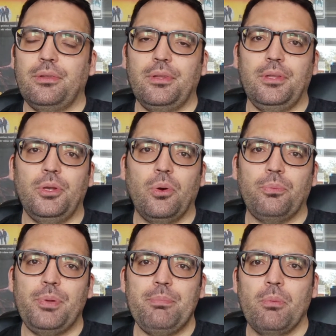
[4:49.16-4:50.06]
you know,
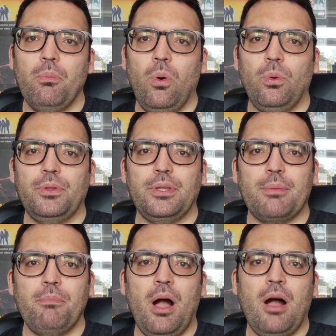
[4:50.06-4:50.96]
people mourn that
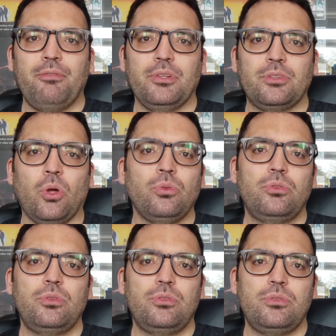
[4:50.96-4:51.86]
Marvel don't
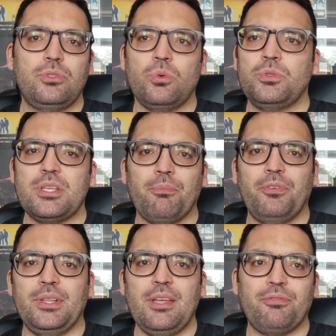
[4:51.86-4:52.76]
do
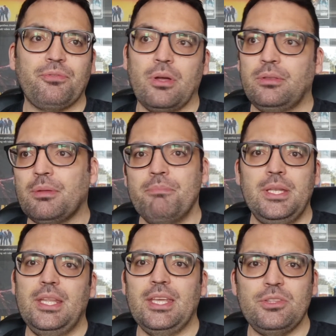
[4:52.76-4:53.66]
something different. The
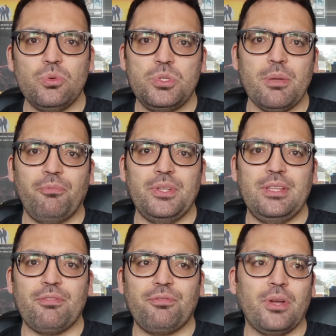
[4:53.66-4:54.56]
minute they do something
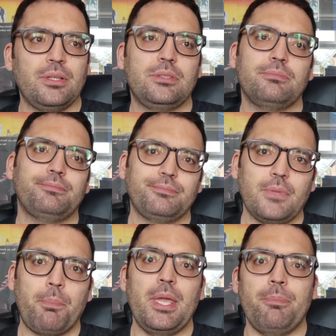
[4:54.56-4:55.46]
different,
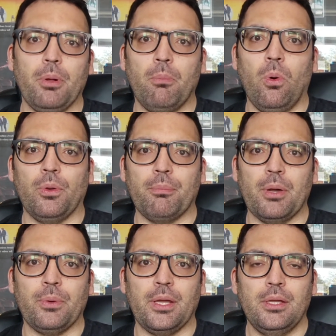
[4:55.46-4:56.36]
people moan
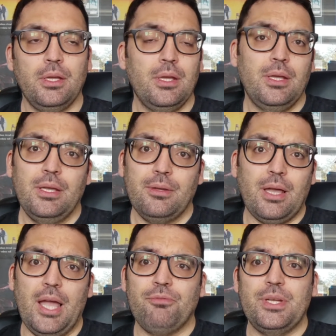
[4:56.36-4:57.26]
about it.
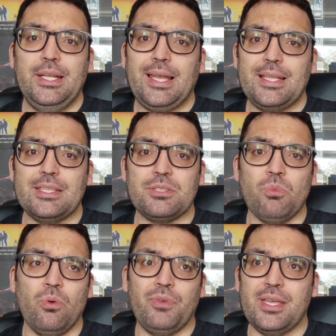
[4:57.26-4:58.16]
I really like this
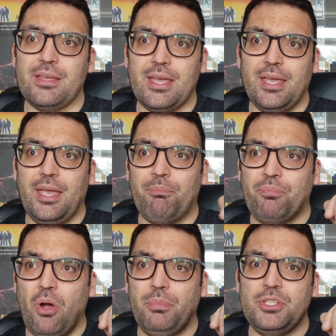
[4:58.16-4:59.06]
movie. It, it
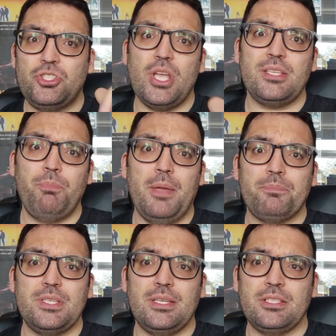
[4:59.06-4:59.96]
probably just
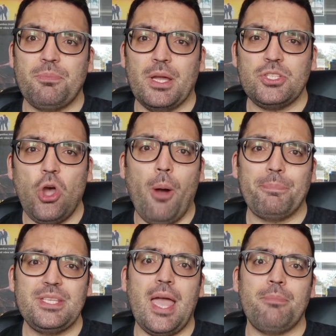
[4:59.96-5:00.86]
pips into my top
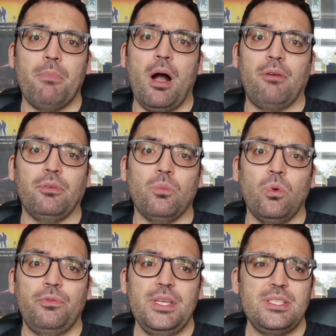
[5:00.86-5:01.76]
10 Marvel
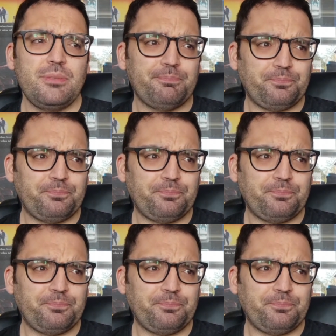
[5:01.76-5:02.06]
movies.